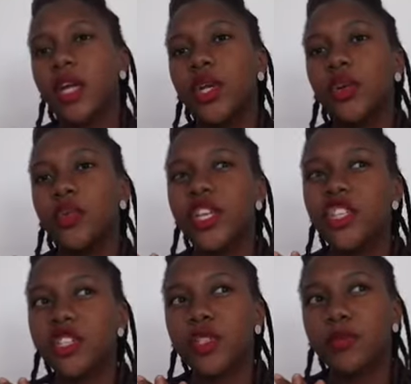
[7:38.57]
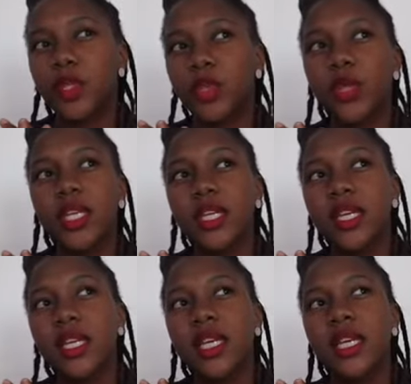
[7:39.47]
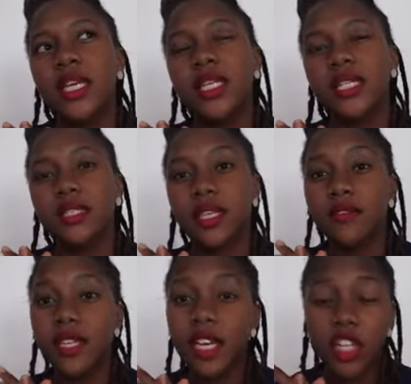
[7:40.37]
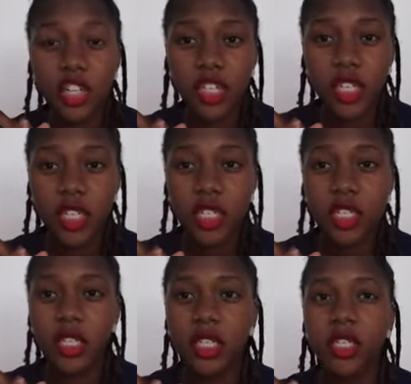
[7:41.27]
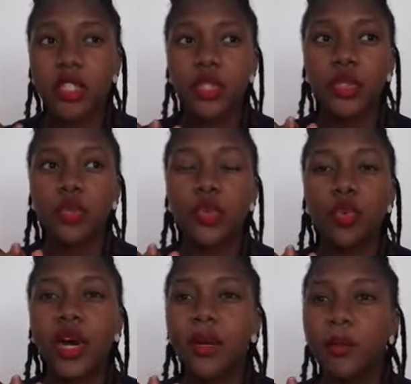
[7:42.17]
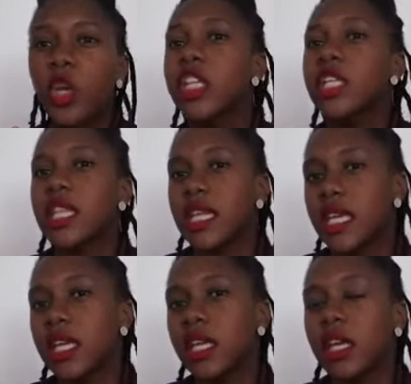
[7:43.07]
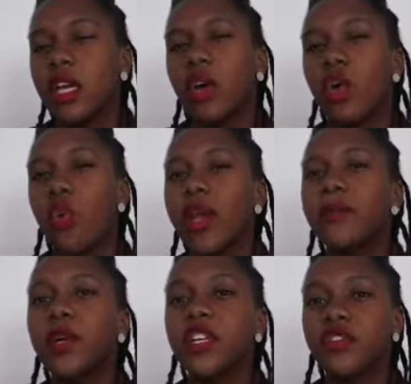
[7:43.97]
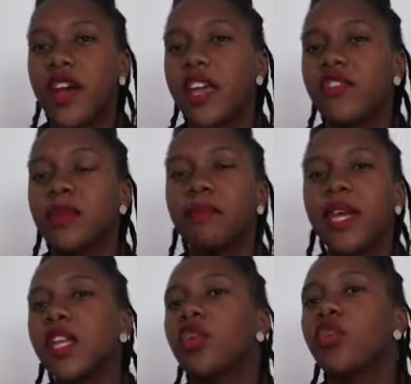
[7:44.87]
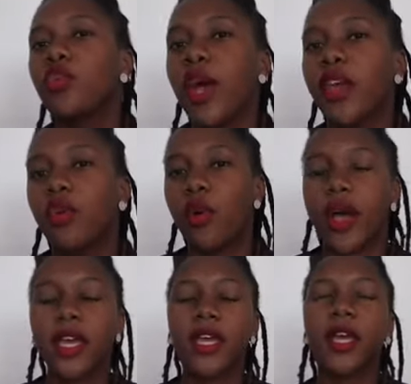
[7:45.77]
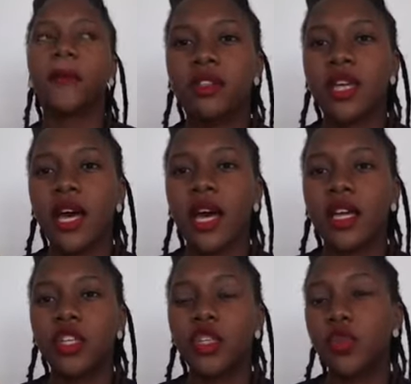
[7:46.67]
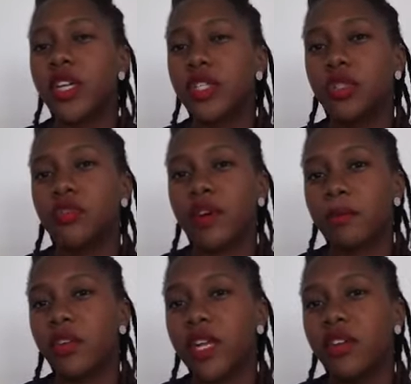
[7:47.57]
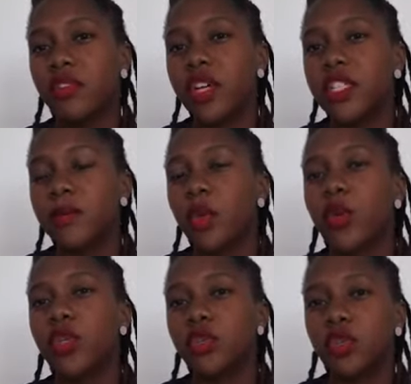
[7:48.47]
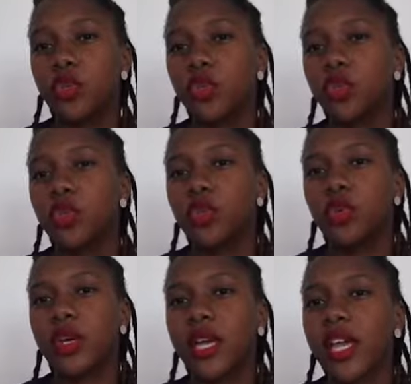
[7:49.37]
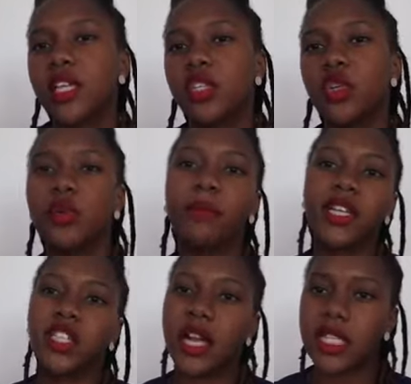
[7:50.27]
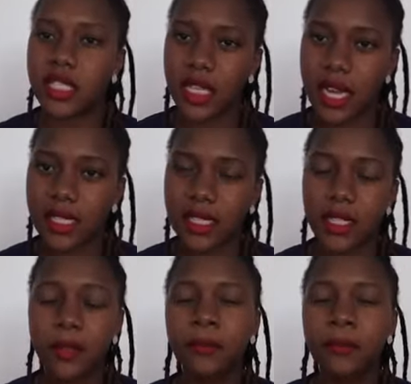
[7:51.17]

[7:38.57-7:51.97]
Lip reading: ranges between 700 to 1.3 or 1.5, depending on where you're working. The duration of upgrading, for example, you want to do, get your bachelor's in nursing,